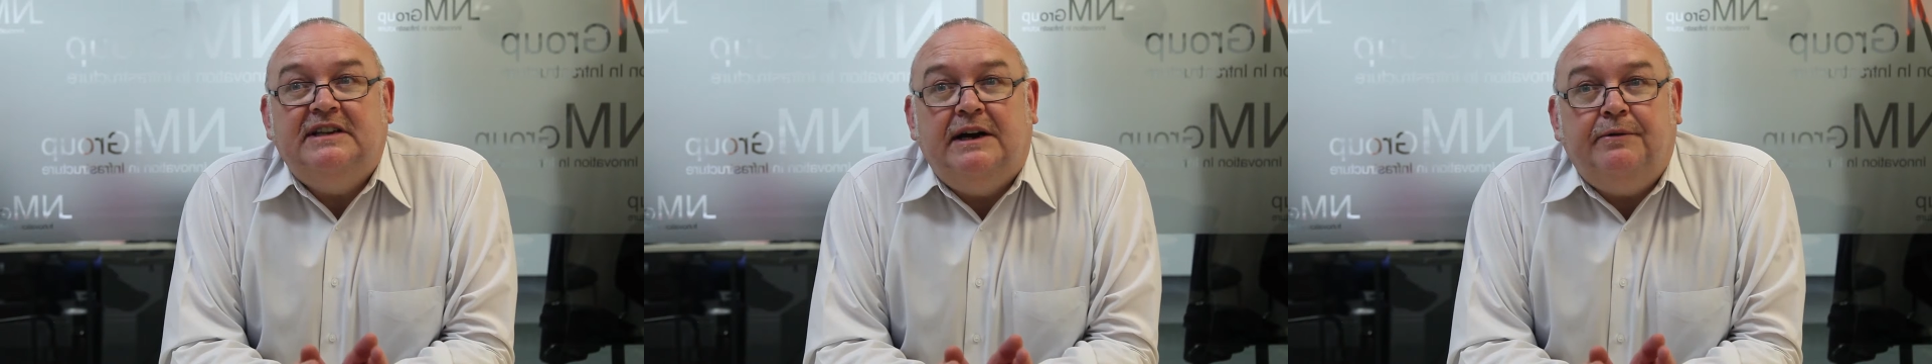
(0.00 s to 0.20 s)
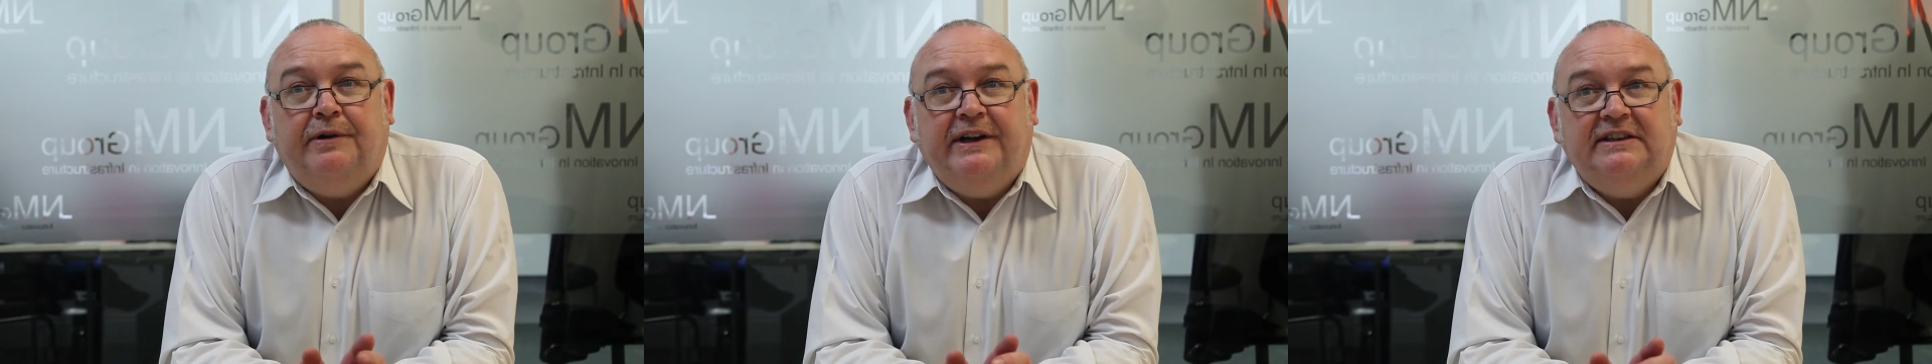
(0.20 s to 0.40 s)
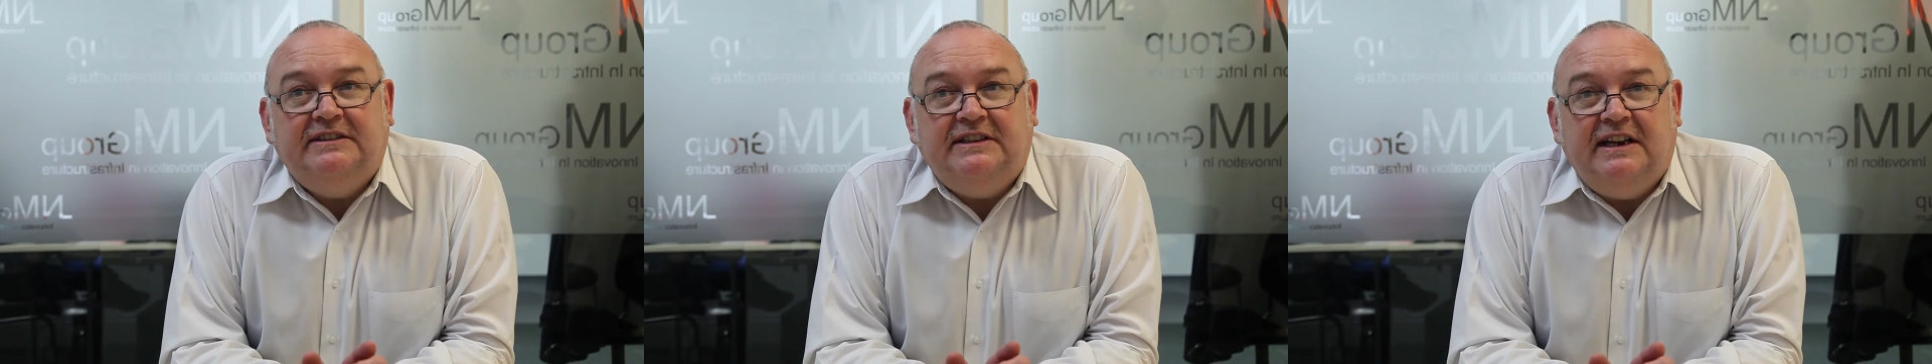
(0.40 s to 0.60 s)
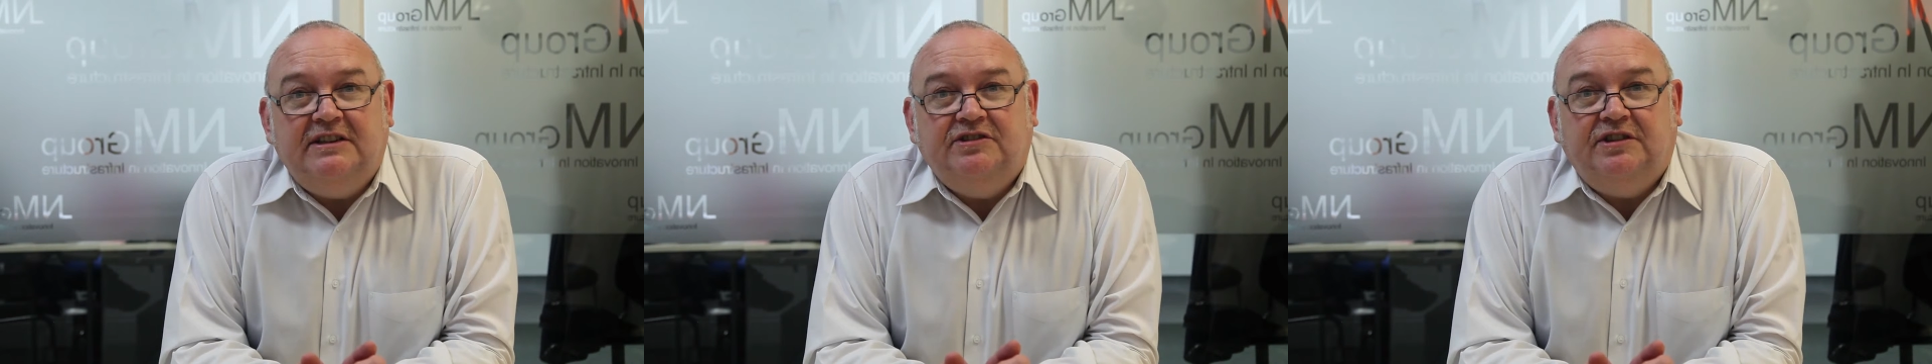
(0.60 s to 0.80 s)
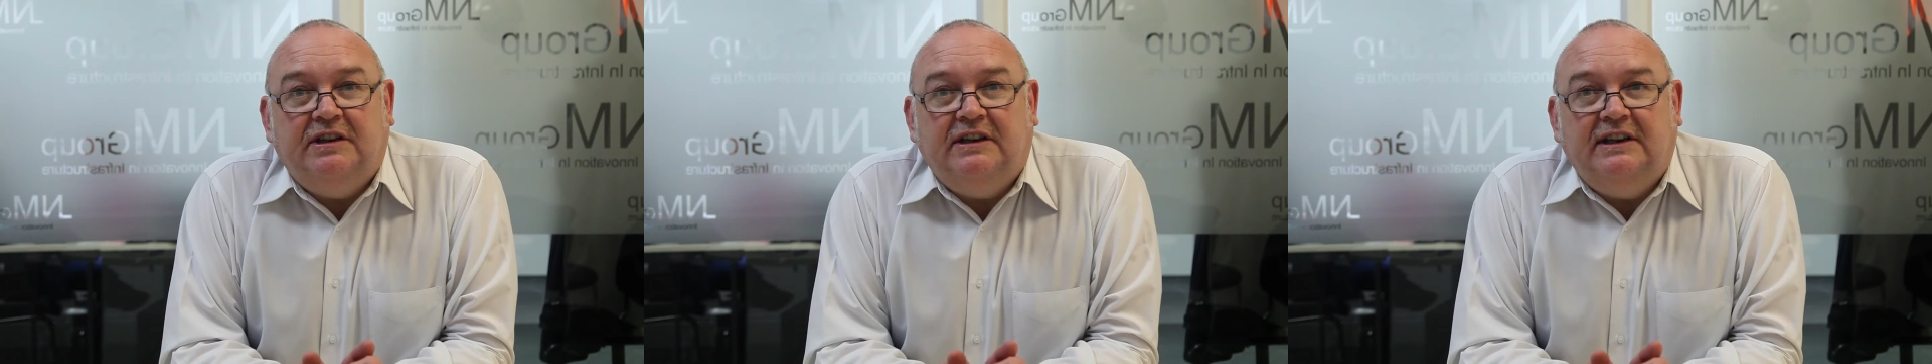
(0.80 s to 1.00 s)
tower
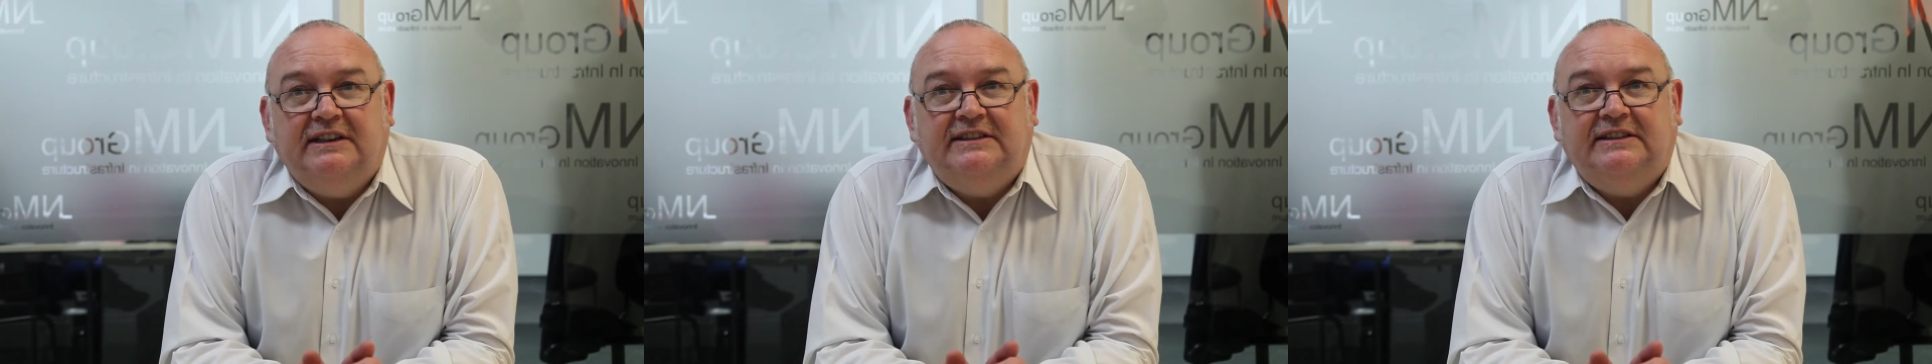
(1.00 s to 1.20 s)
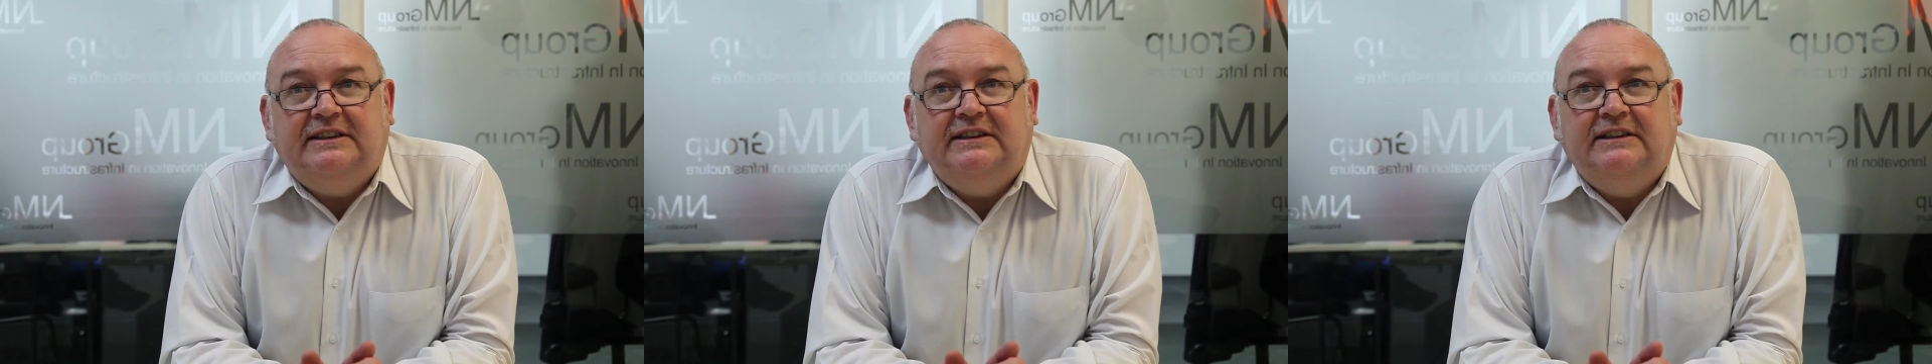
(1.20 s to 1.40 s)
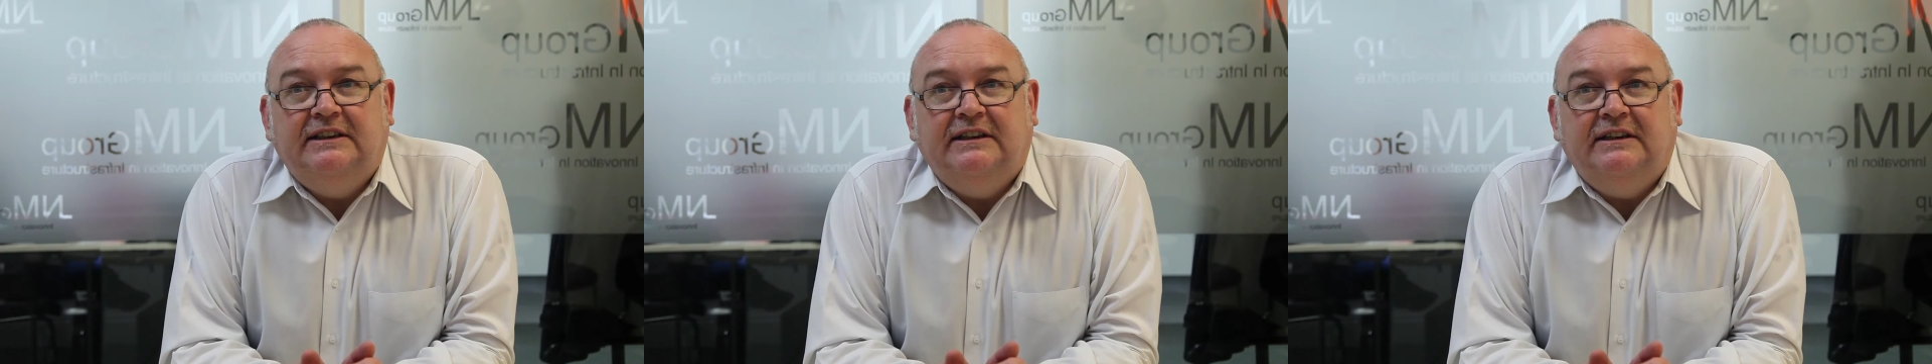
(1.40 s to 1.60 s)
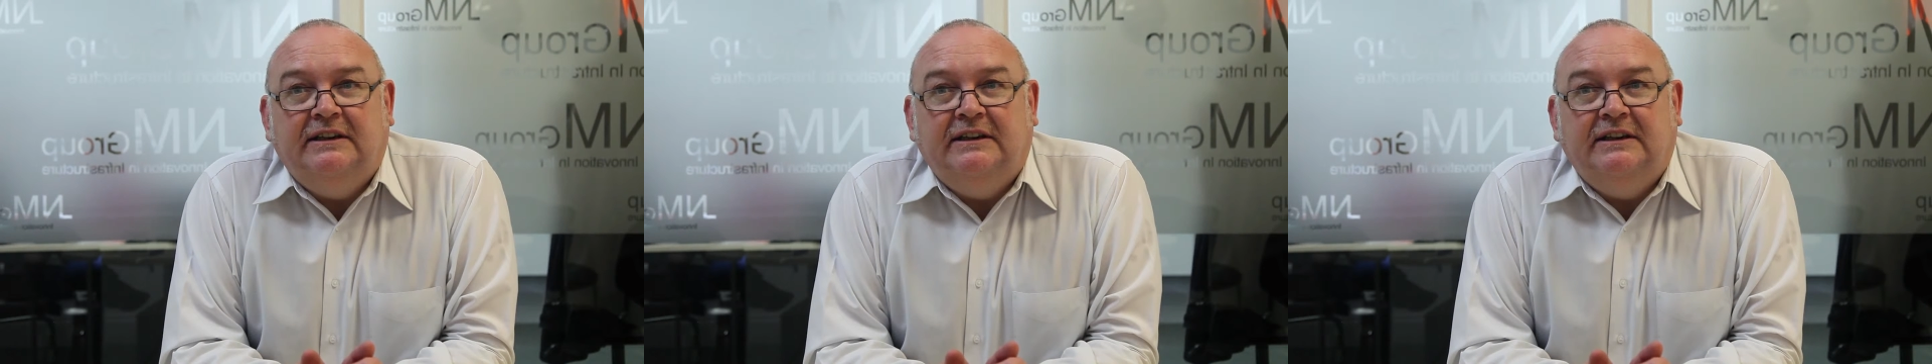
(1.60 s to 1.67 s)
extension are listed.